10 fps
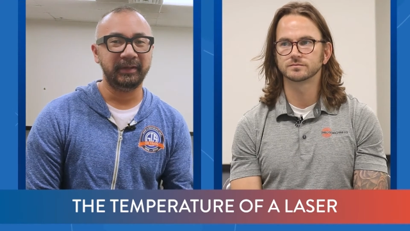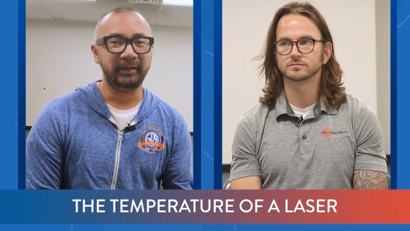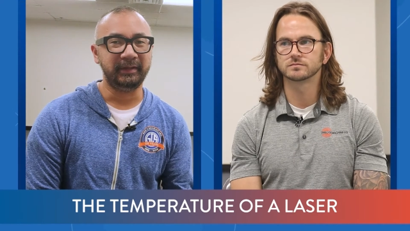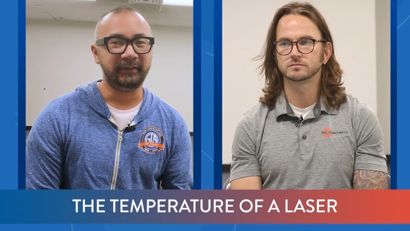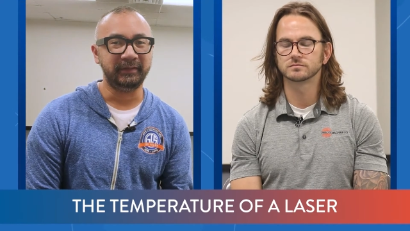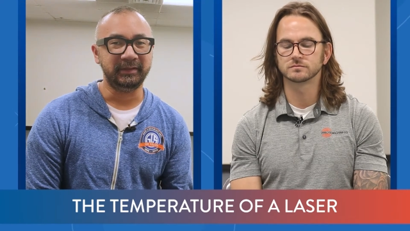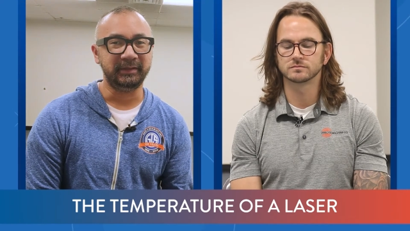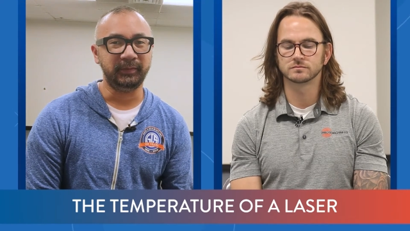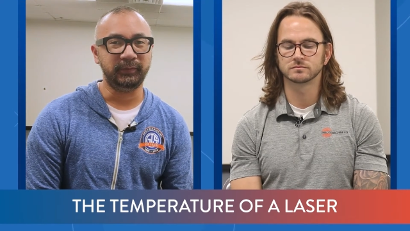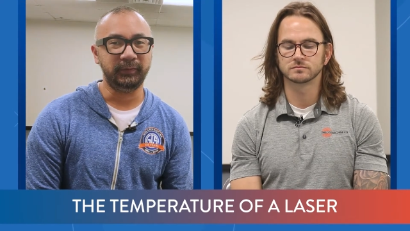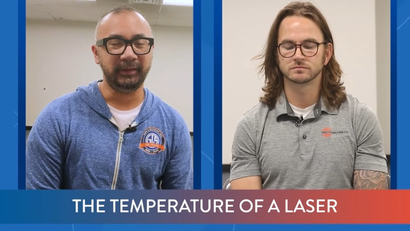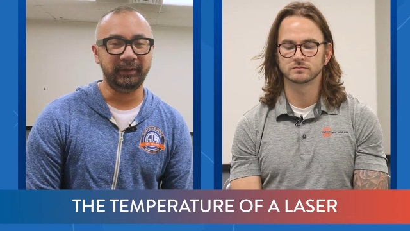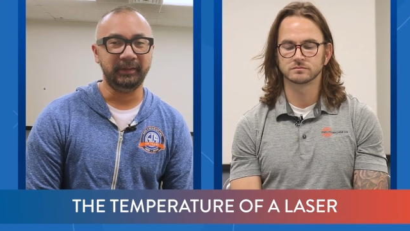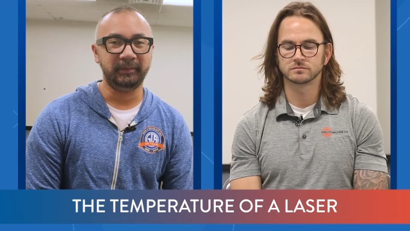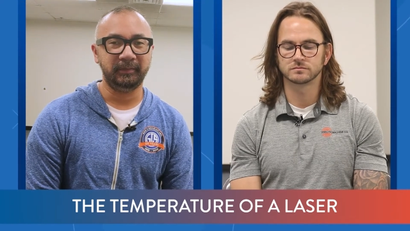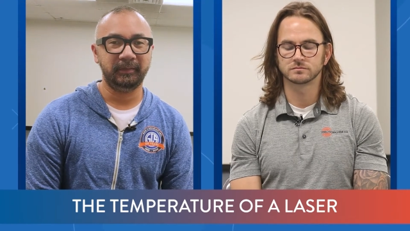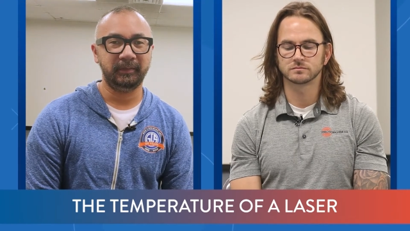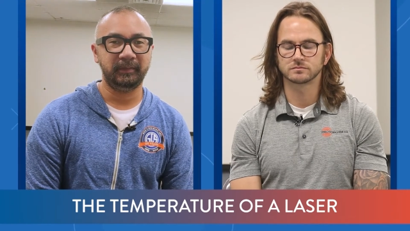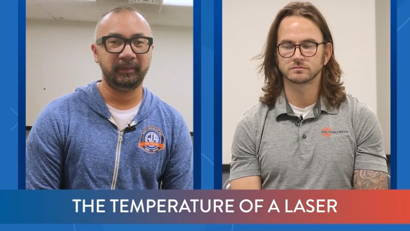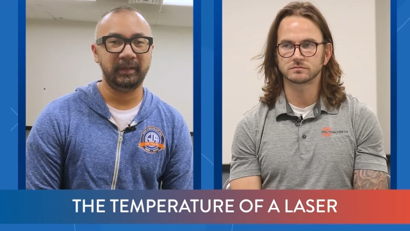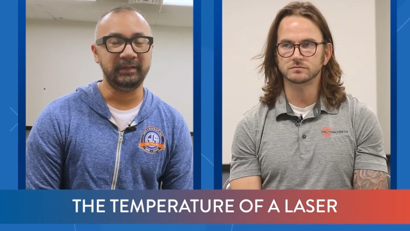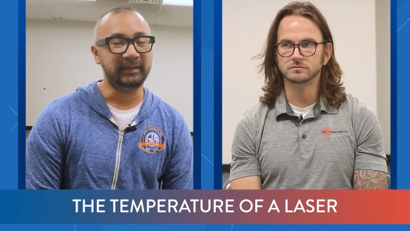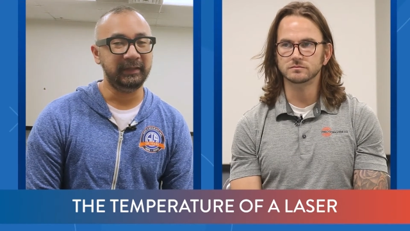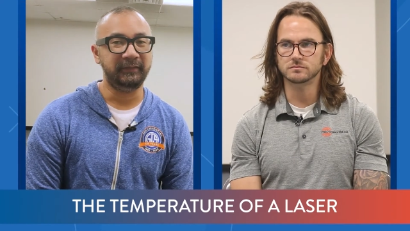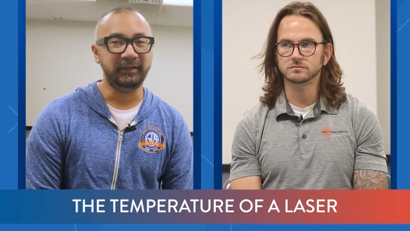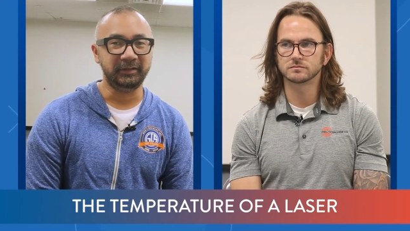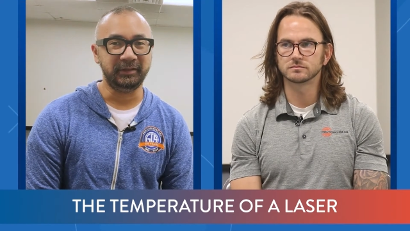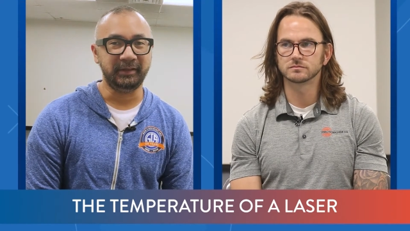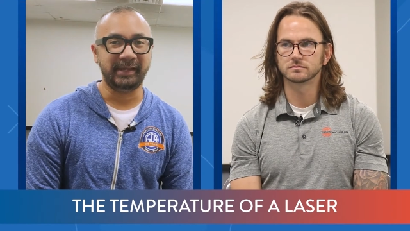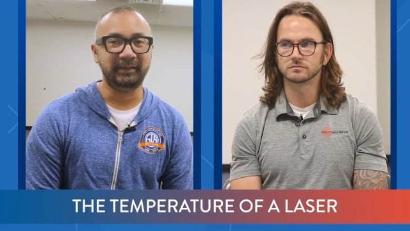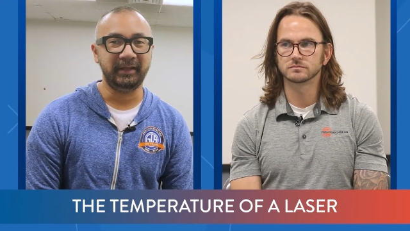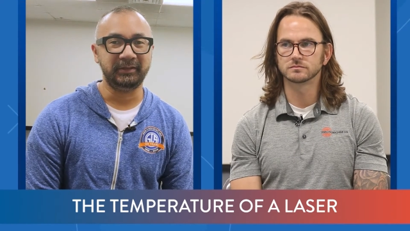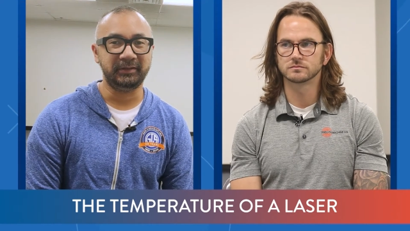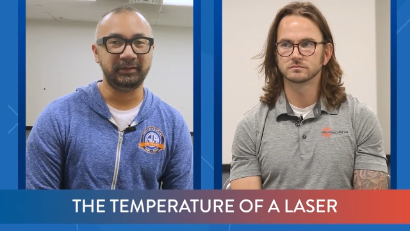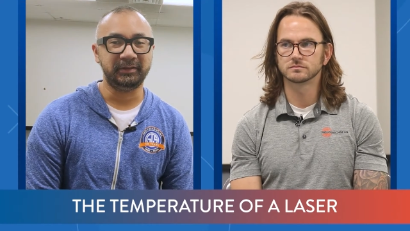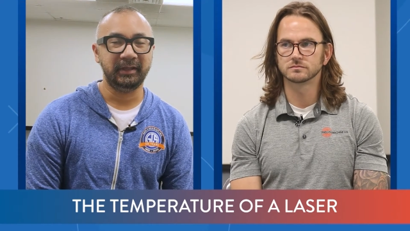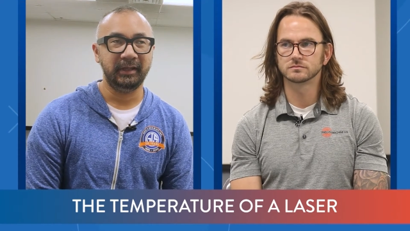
Speaker 1: of the differences between his heat vision and lasers.